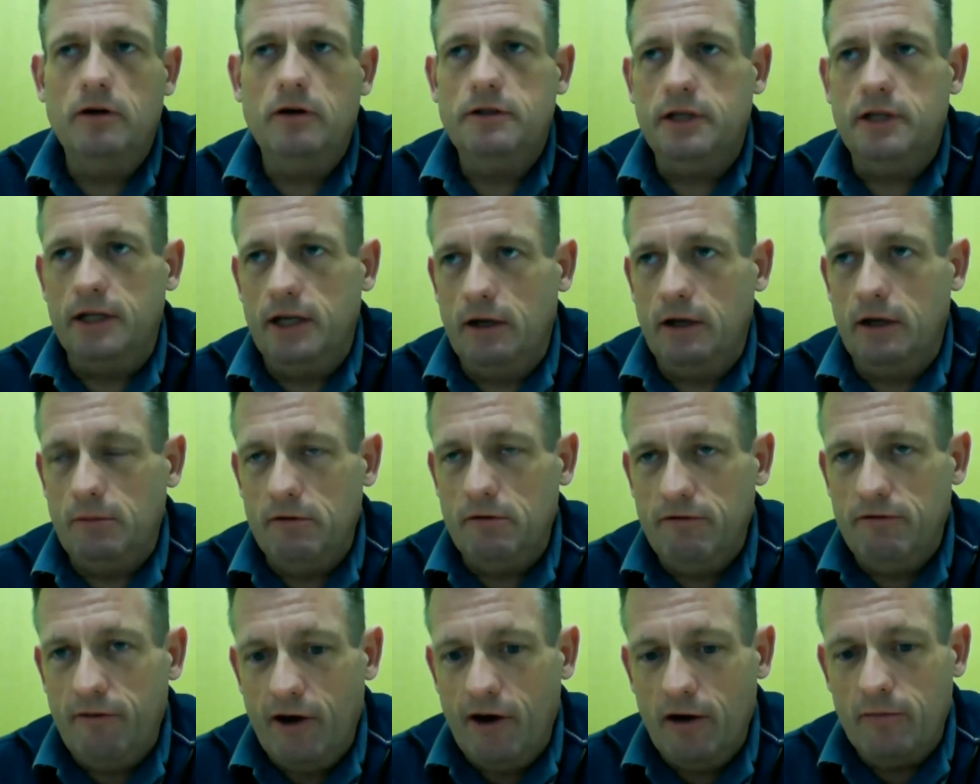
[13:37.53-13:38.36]
10 gigabit
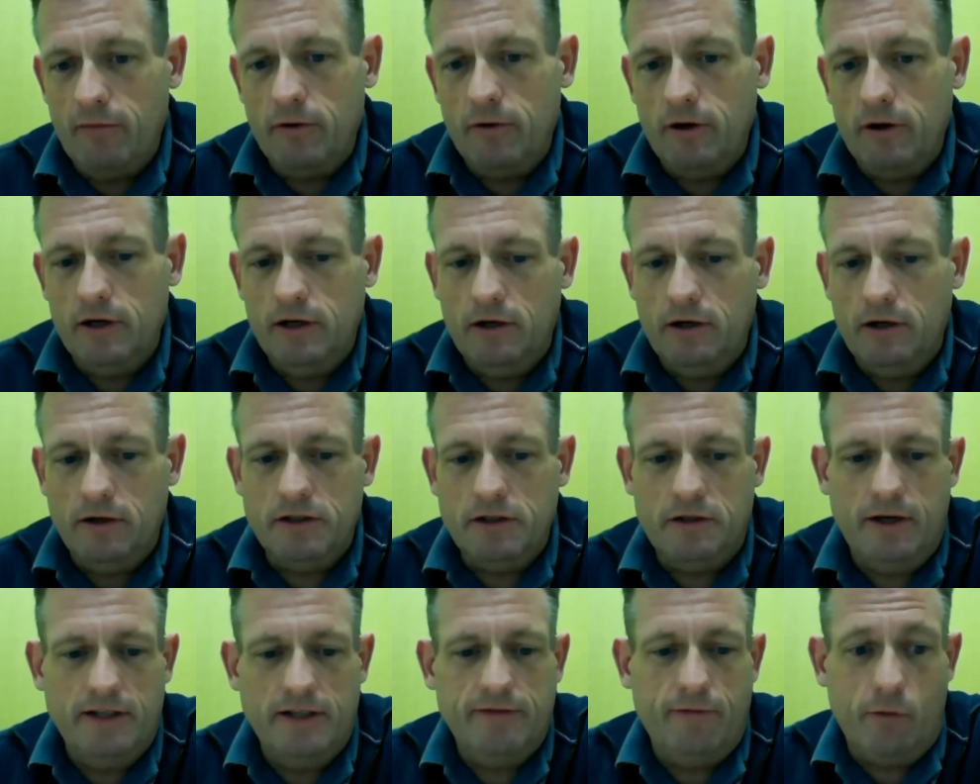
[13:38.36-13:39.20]
fiber, and it
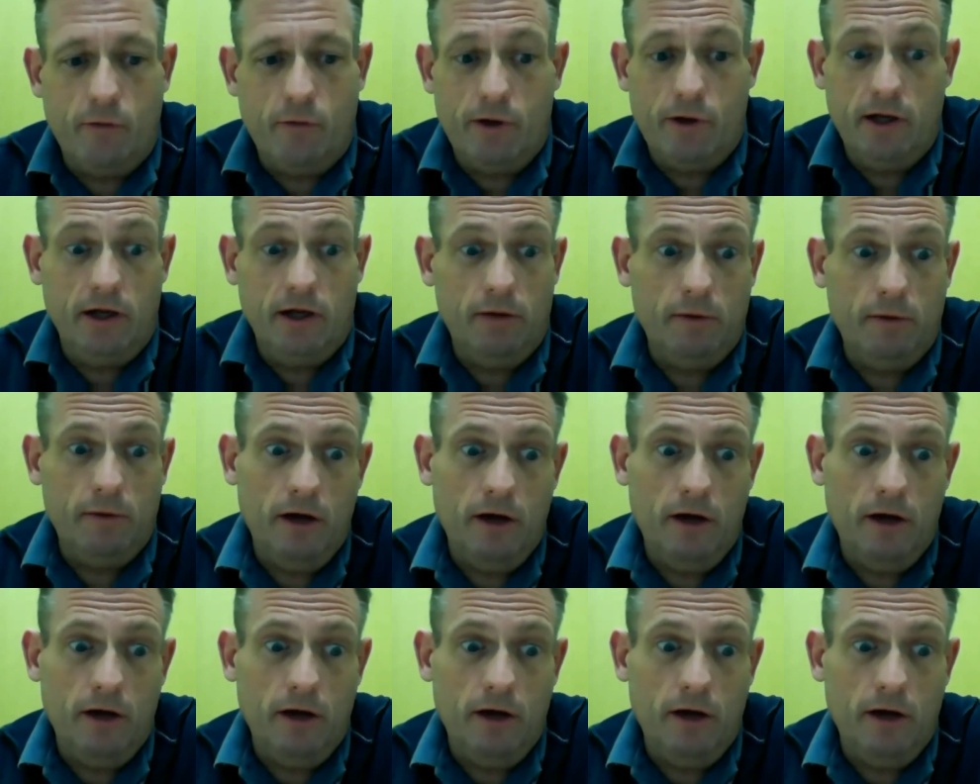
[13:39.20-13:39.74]
also has 40 gigabit